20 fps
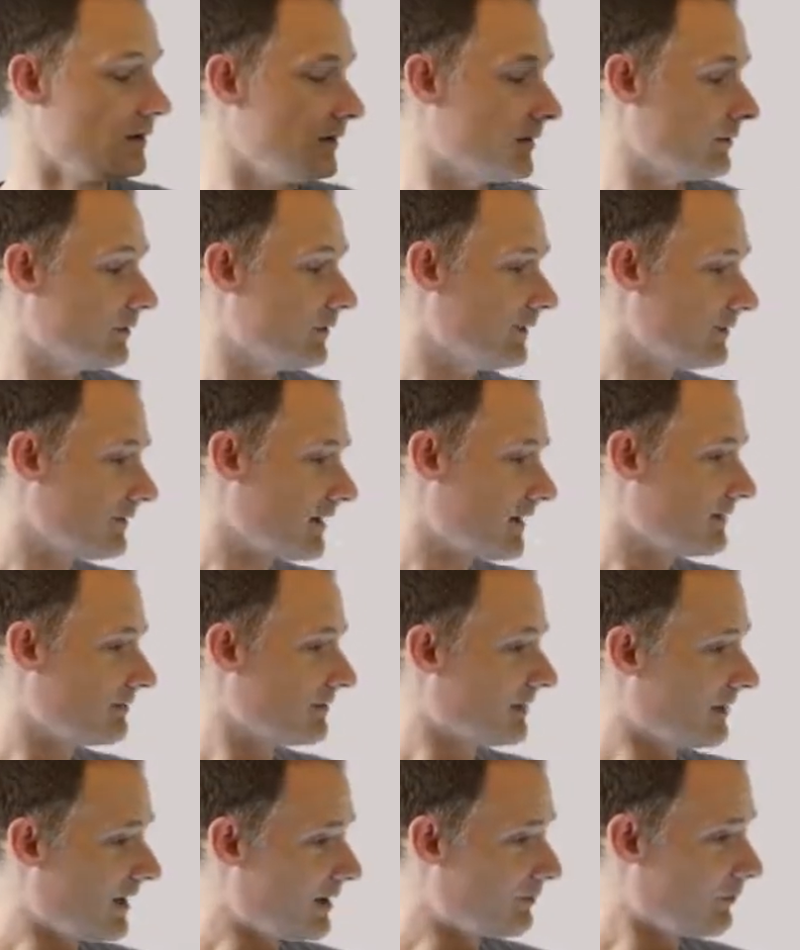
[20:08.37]
Now in this case,
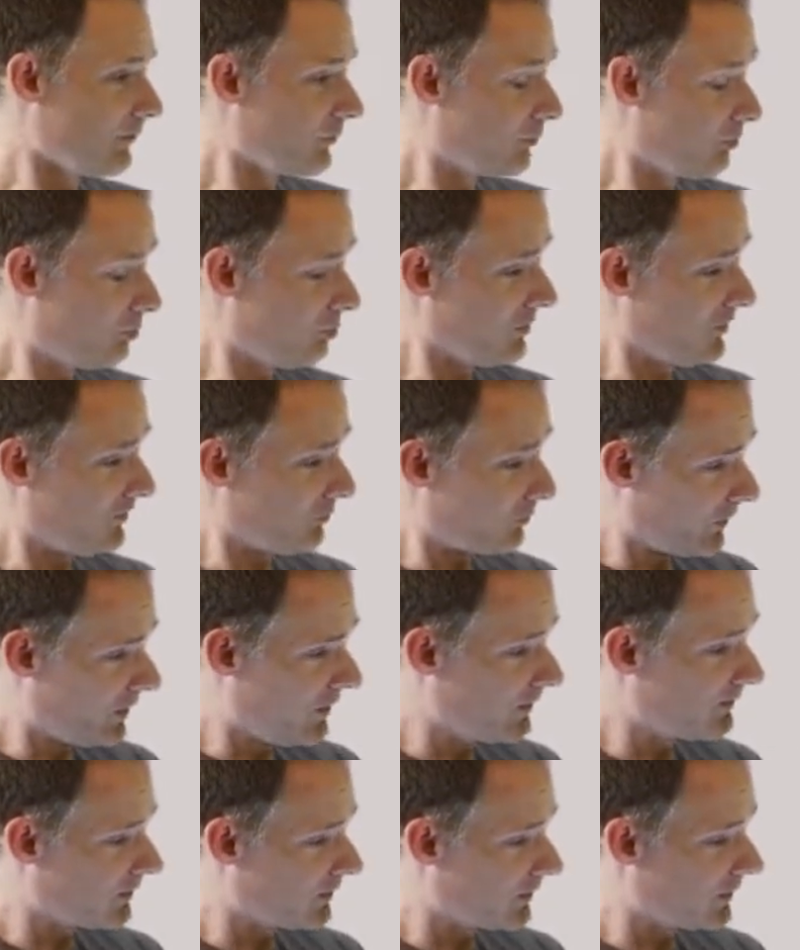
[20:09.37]
the label's, it's
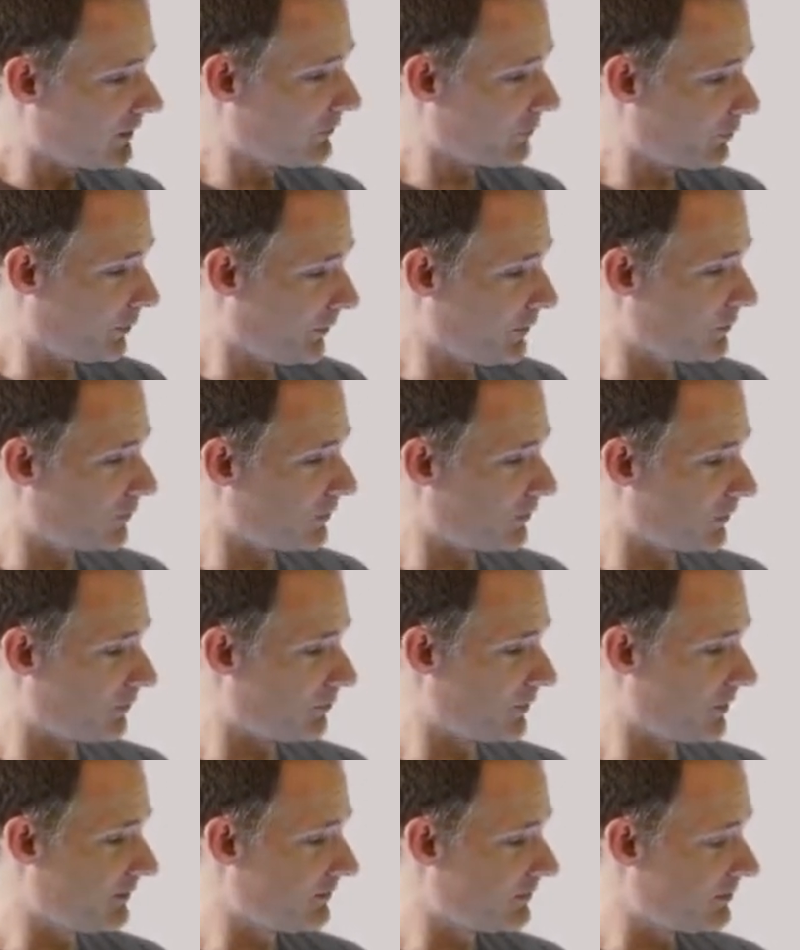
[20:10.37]
pretty dirty, it's pretty
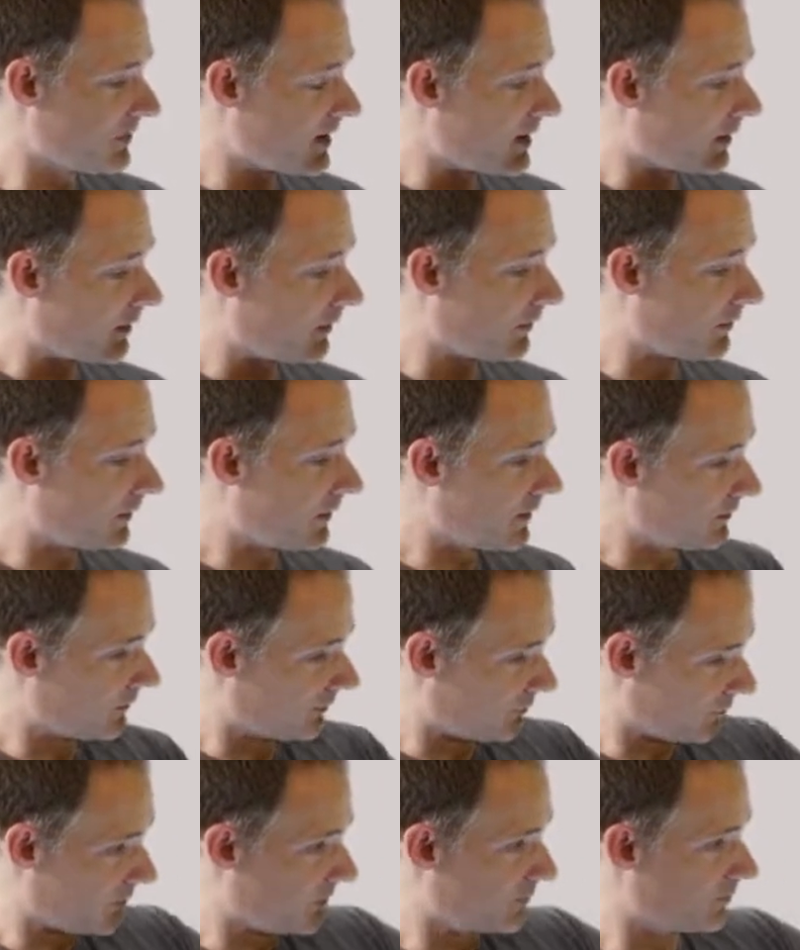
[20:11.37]
worn, but it's there and
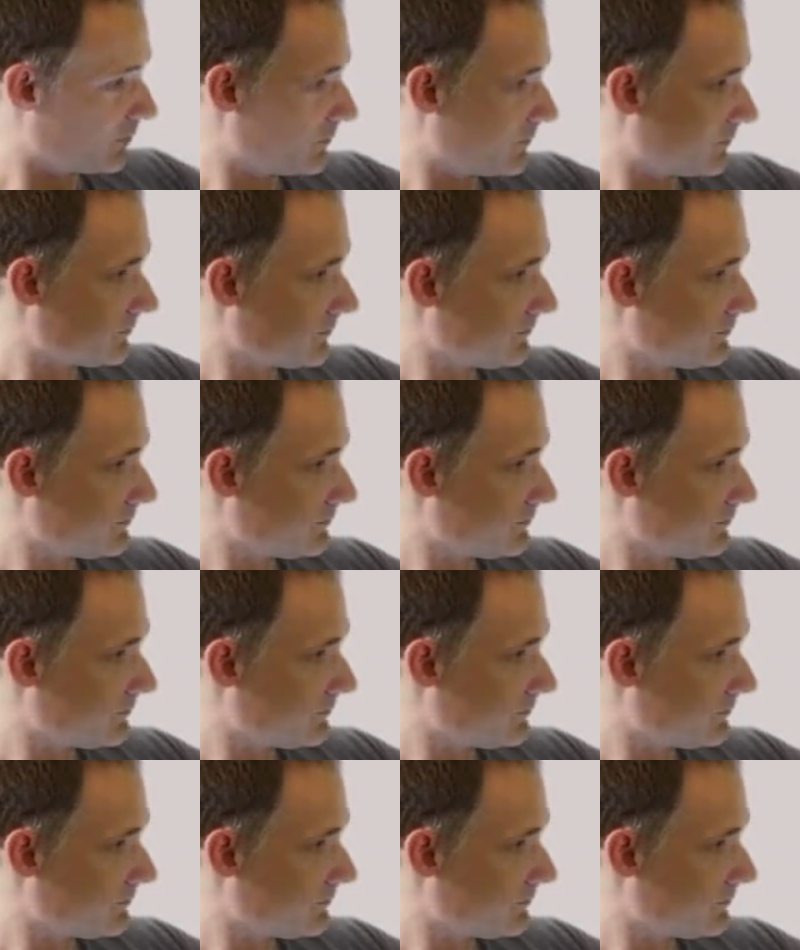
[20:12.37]
it's readable.